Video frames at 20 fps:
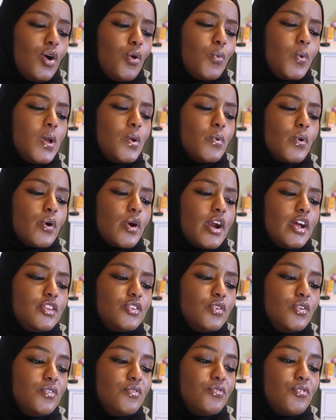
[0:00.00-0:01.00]
we regret
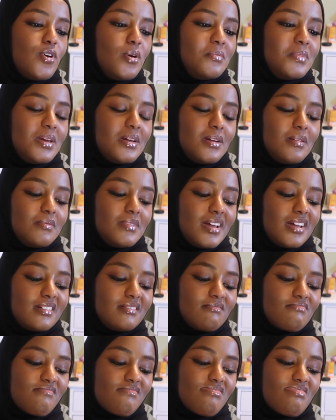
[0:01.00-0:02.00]
to inform you, and I'm like,
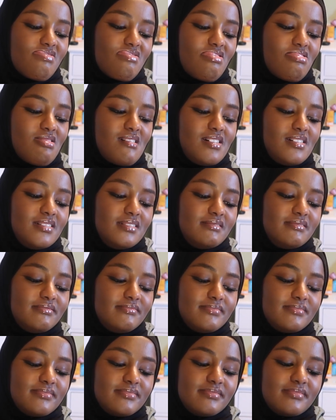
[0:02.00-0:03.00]

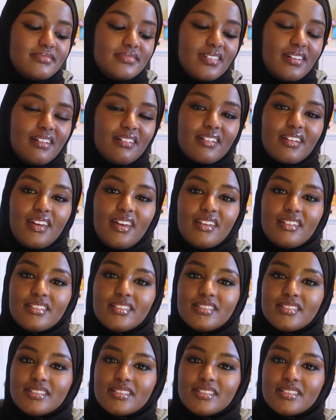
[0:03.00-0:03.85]
okay.